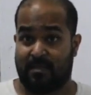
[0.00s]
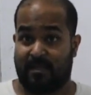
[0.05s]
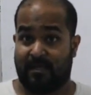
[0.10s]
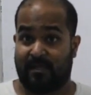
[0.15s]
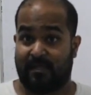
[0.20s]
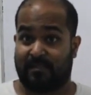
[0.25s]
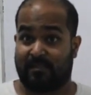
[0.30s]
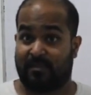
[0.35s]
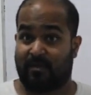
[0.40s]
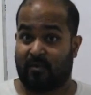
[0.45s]

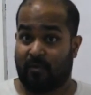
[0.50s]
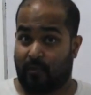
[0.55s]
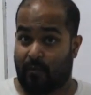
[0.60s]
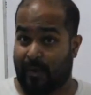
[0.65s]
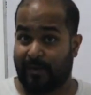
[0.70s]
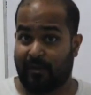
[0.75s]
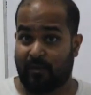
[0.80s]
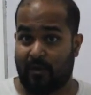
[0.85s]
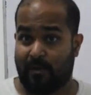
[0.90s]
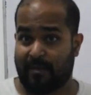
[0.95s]
is
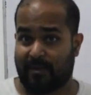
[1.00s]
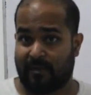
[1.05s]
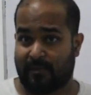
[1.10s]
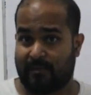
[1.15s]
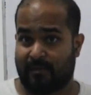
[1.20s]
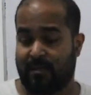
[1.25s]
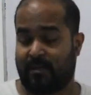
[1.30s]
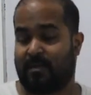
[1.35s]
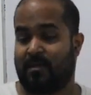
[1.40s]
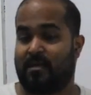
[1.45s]
quite
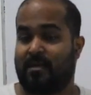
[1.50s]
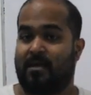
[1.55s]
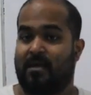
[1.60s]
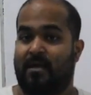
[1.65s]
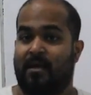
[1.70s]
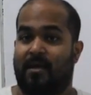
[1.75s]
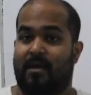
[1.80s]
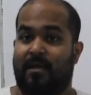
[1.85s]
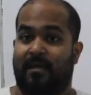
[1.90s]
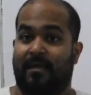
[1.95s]
common.
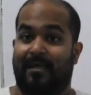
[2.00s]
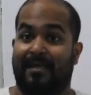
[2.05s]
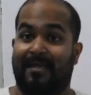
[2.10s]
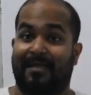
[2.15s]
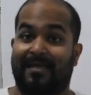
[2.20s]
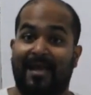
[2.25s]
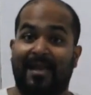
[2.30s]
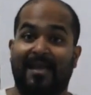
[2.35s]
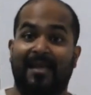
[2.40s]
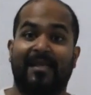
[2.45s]

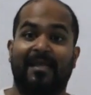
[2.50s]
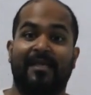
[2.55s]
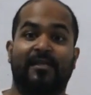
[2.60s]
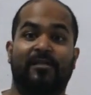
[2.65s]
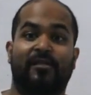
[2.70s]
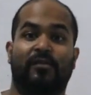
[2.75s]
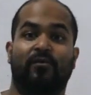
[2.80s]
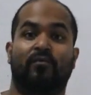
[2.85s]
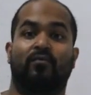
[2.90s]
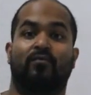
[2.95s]
It can
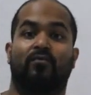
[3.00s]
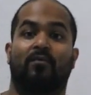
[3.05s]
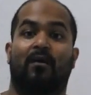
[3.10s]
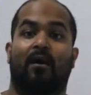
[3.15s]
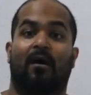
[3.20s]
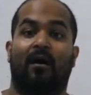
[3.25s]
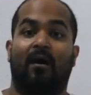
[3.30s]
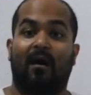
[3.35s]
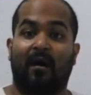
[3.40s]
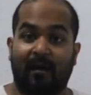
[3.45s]
lead to
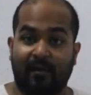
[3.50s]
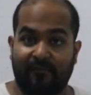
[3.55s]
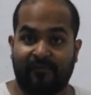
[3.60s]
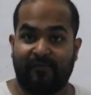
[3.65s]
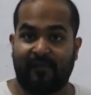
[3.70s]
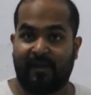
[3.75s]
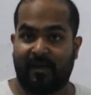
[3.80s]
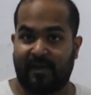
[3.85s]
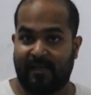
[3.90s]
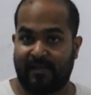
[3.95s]
heart
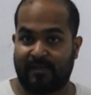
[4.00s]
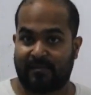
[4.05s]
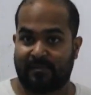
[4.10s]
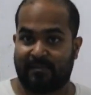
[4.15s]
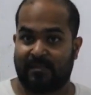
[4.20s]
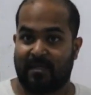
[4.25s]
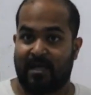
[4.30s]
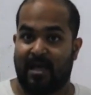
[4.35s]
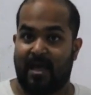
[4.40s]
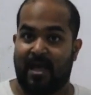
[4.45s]

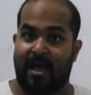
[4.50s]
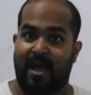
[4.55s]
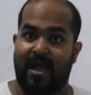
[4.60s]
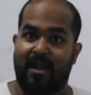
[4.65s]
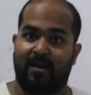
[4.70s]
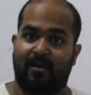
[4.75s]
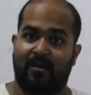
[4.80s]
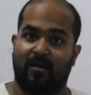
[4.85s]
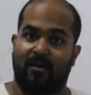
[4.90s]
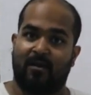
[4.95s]
failures.
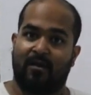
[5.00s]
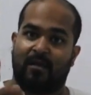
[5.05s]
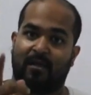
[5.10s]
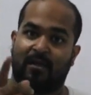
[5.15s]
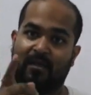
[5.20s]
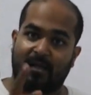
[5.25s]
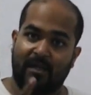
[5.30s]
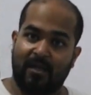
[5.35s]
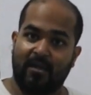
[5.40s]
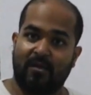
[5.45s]
And
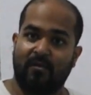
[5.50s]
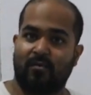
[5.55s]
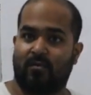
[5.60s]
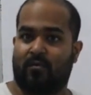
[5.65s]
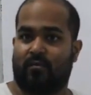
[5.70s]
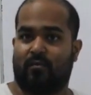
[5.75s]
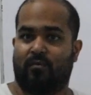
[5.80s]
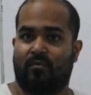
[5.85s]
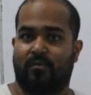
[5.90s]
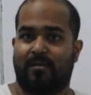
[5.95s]
did you
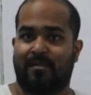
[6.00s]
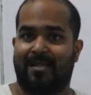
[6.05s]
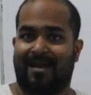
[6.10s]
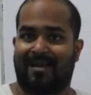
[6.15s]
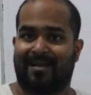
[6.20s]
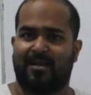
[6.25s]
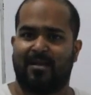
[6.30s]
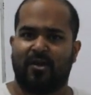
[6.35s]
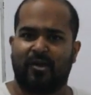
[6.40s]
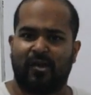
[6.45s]
know
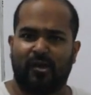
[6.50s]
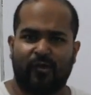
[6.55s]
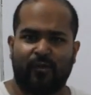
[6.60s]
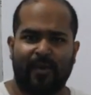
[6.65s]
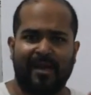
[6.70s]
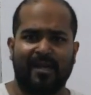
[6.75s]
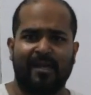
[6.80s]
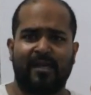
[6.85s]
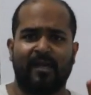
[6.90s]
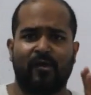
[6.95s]
that
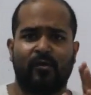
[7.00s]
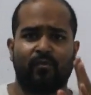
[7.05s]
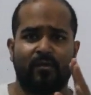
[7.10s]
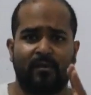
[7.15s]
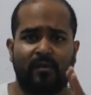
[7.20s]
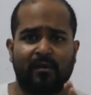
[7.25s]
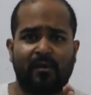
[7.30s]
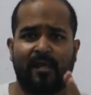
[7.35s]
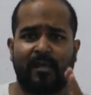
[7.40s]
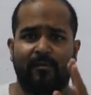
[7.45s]
20 to
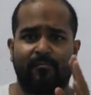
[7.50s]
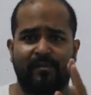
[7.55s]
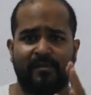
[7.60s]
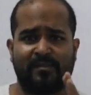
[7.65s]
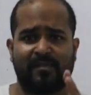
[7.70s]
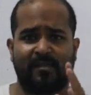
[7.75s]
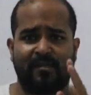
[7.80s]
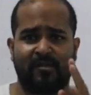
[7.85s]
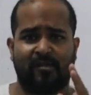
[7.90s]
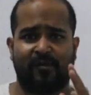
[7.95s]

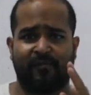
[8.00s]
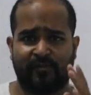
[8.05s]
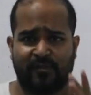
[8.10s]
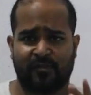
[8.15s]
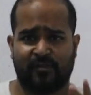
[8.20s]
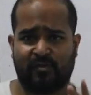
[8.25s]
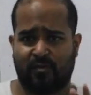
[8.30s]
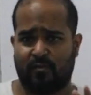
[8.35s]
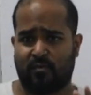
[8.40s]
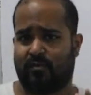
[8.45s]
30% of
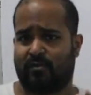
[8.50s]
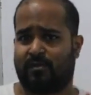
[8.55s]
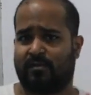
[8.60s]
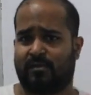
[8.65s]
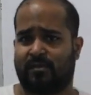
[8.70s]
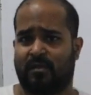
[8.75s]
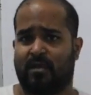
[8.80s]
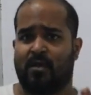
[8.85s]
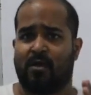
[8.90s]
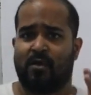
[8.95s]

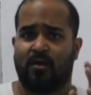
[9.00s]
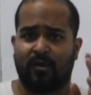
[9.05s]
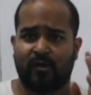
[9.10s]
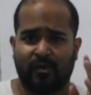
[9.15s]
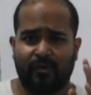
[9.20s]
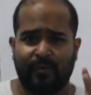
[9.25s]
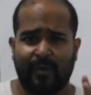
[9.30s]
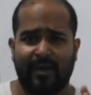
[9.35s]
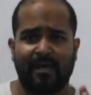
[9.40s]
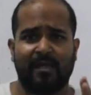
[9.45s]
strokes,
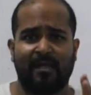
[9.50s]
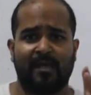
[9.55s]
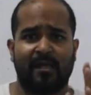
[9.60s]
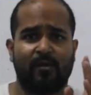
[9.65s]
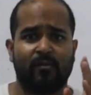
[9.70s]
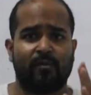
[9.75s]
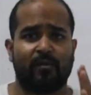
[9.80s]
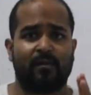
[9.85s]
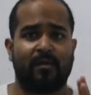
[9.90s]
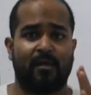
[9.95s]
20
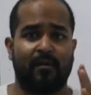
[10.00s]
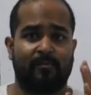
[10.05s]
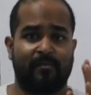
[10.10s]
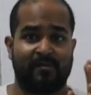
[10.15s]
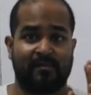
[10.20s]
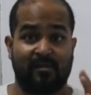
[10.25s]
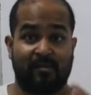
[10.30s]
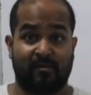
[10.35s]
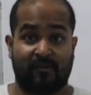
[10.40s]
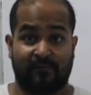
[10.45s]
to
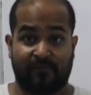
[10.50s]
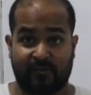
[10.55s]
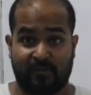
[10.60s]
30% of